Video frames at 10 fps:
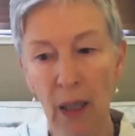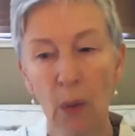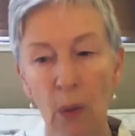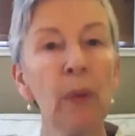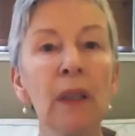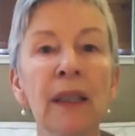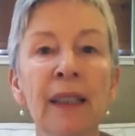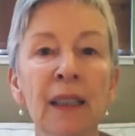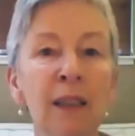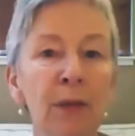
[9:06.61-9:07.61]
We will
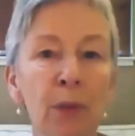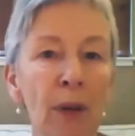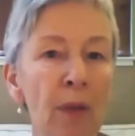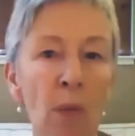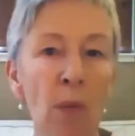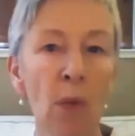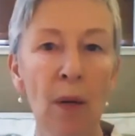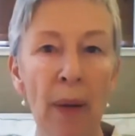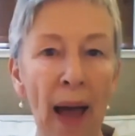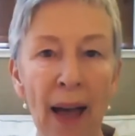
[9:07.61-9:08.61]
live with more
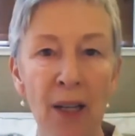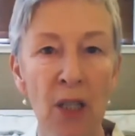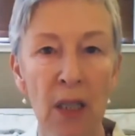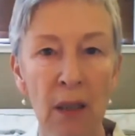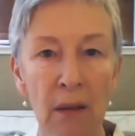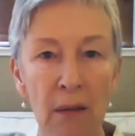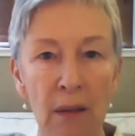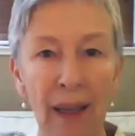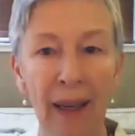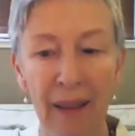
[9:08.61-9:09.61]
compassion
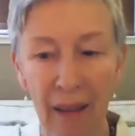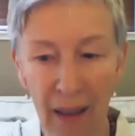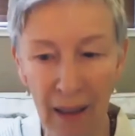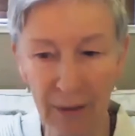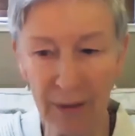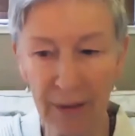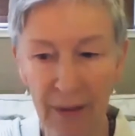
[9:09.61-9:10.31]
and love.